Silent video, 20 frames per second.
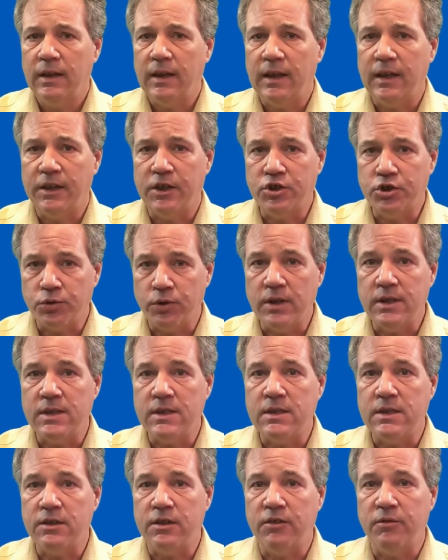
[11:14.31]
Can the
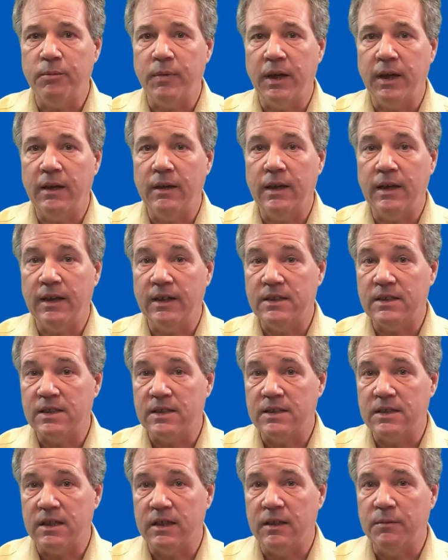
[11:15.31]
choices that you've made in its
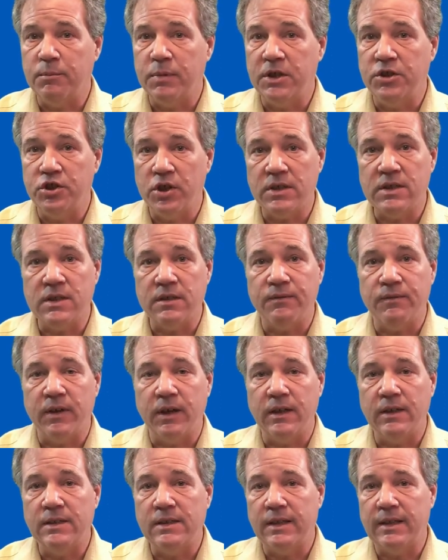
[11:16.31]
design be
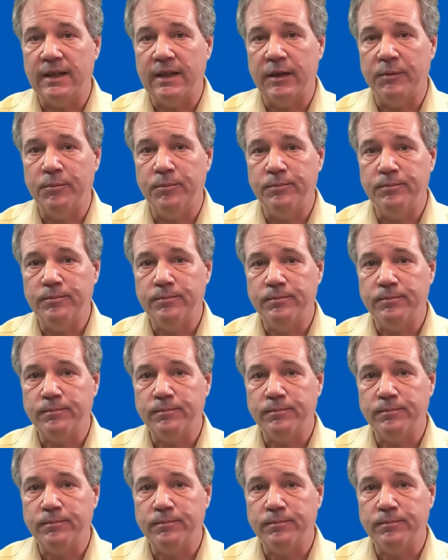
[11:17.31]
justified to them?